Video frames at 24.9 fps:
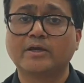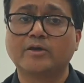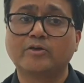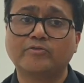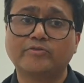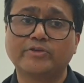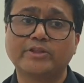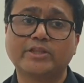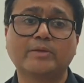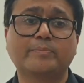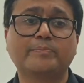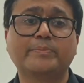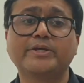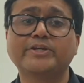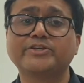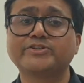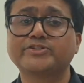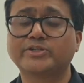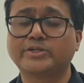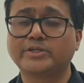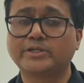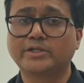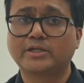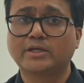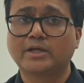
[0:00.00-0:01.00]
with the
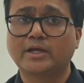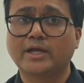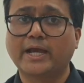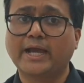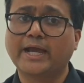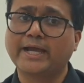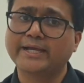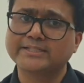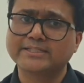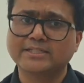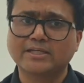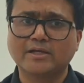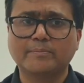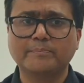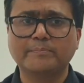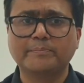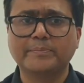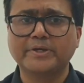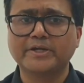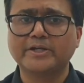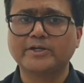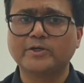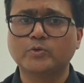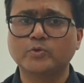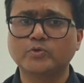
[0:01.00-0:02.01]
patient as
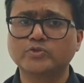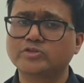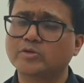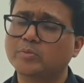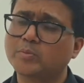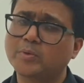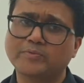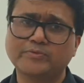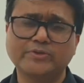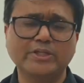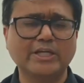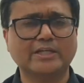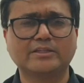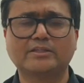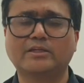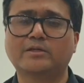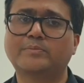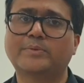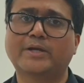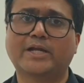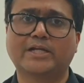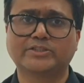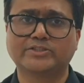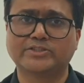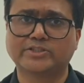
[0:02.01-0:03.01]
compared to some of the other
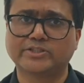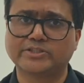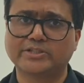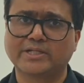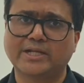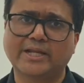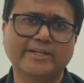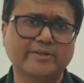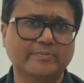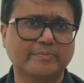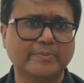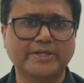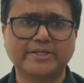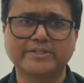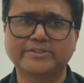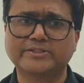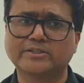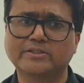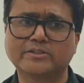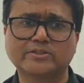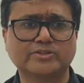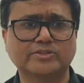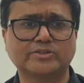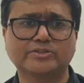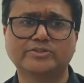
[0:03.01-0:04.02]
branches like
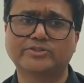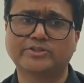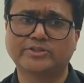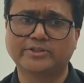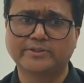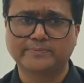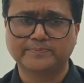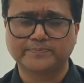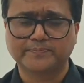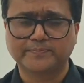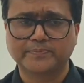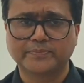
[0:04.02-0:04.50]
medicine, surgery.